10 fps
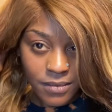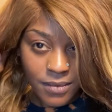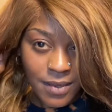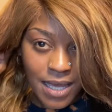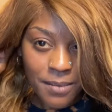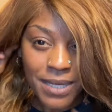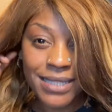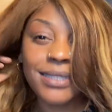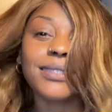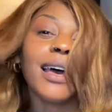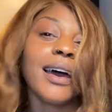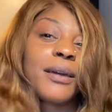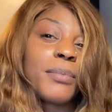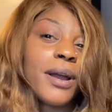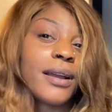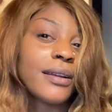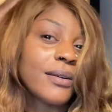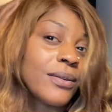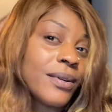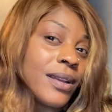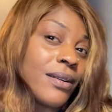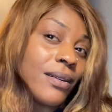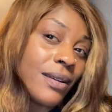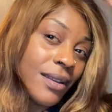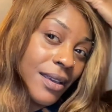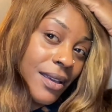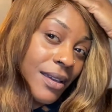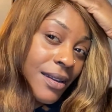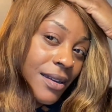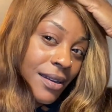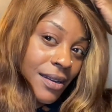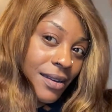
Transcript: I got my side part going on here.